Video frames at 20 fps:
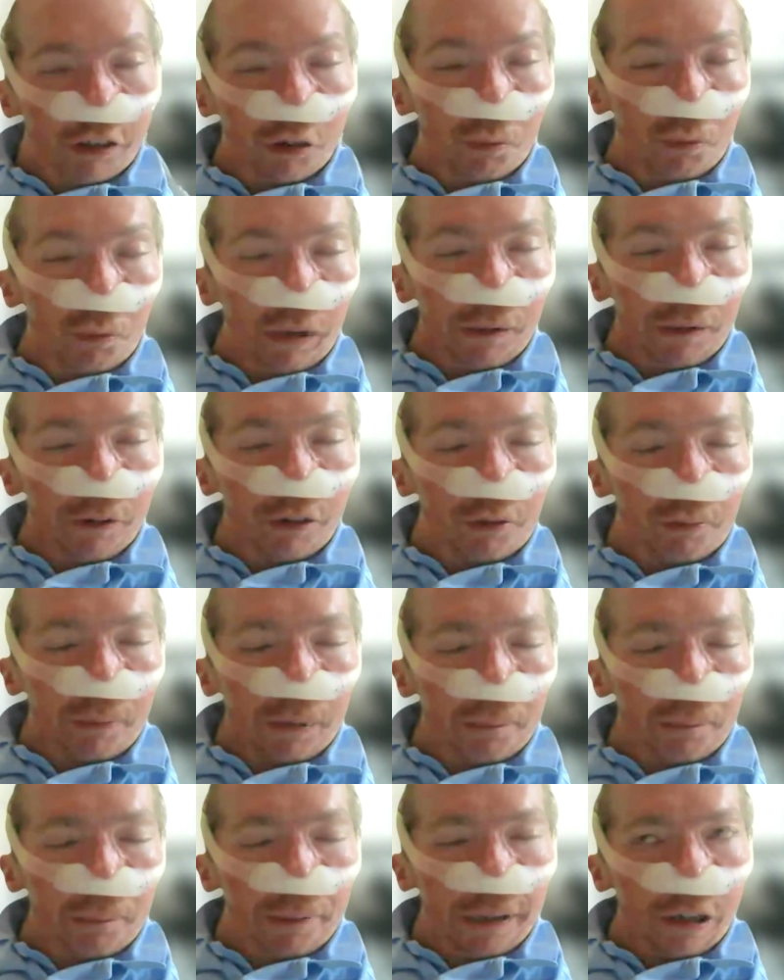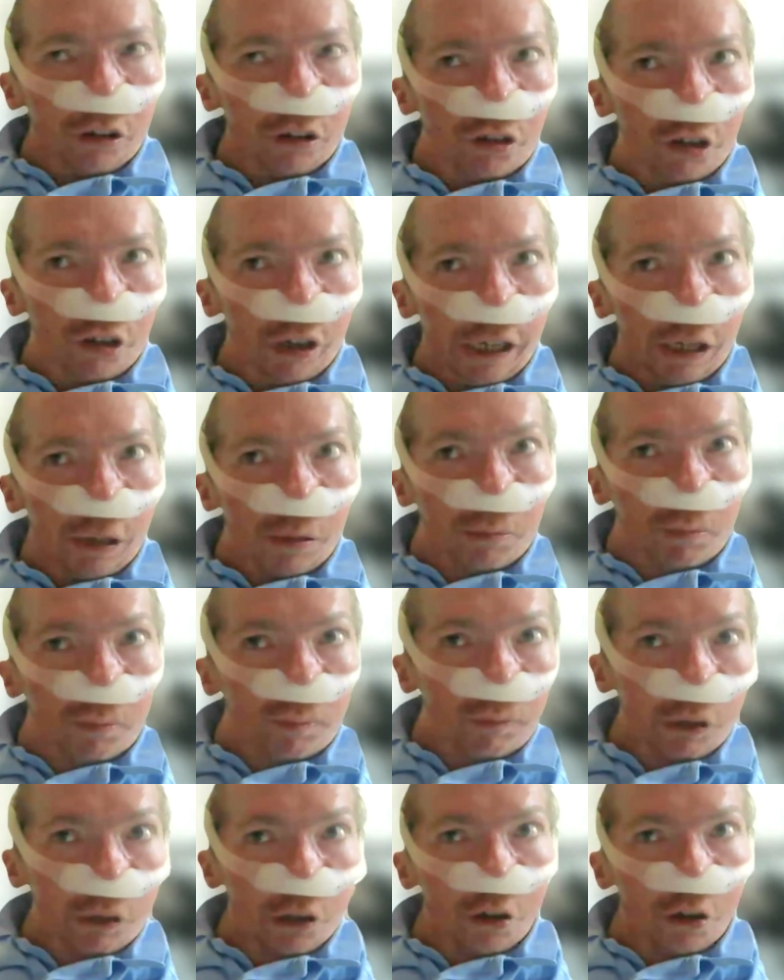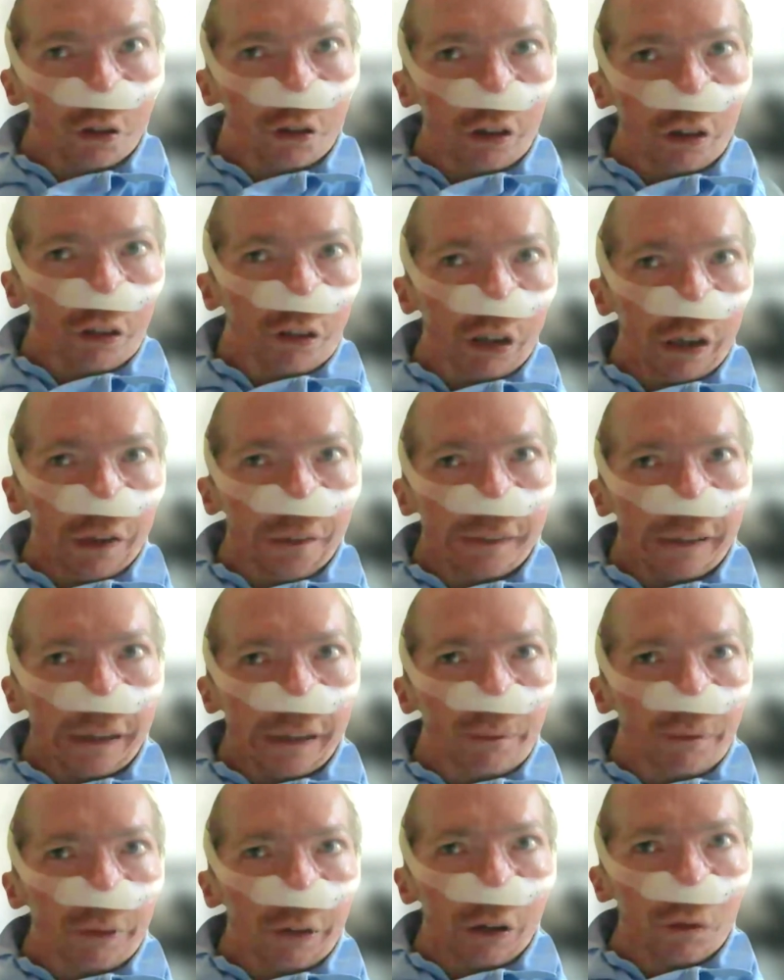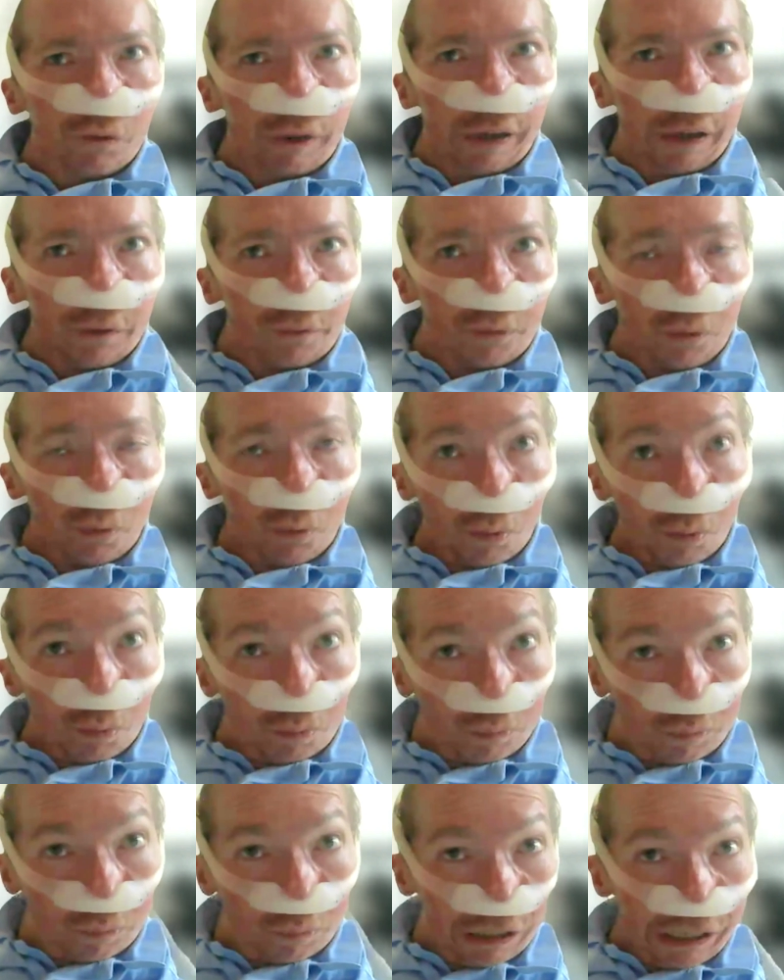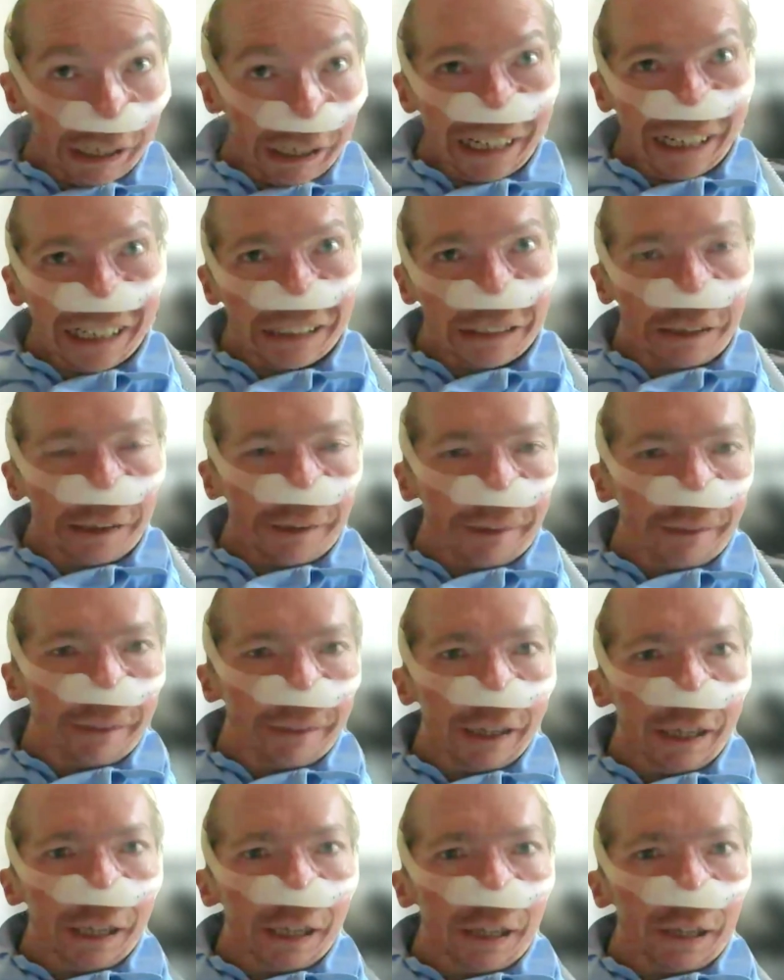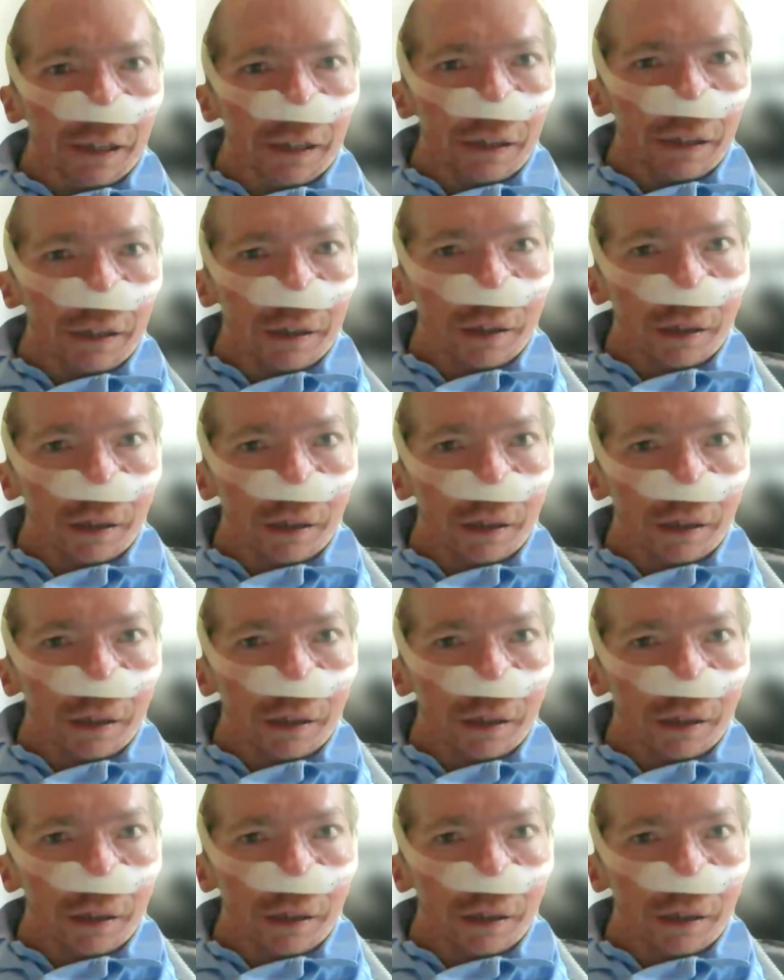So whereas my PhD looked at Southern African rainfall and the